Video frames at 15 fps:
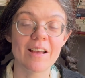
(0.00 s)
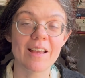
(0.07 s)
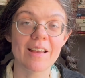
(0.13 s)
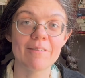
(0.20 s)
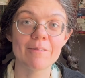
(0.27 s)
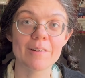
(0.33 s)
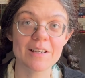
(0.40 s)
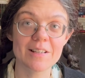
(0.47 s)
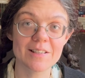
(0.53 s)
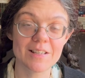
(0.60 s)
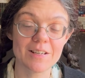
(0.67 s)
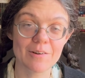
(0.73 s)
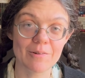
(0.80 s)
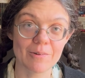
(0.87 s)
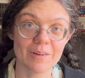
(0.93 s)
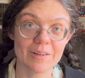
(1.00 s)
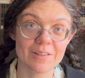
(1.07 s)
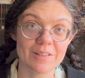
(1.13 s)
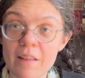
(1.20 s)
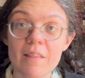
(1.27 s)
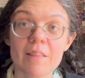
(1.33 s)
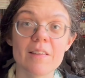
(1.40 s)
a Reedsy
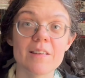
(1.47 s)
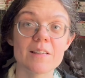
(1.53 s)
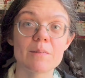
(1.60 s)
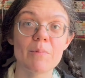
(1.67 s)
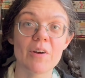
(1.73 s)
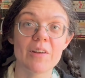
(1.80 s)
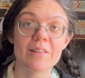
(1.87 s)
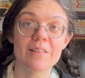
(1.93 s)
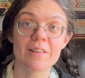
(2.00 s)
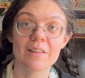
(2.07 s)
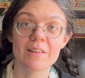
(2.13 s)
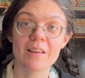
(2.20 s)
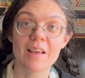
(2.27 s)
course this month,